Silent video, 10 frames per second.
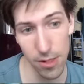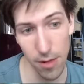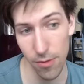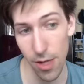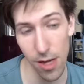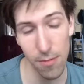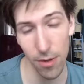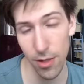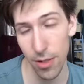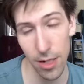If you combo it,
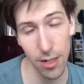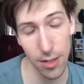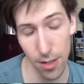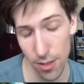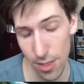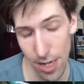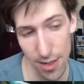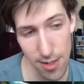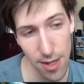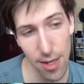you get a ton of stats.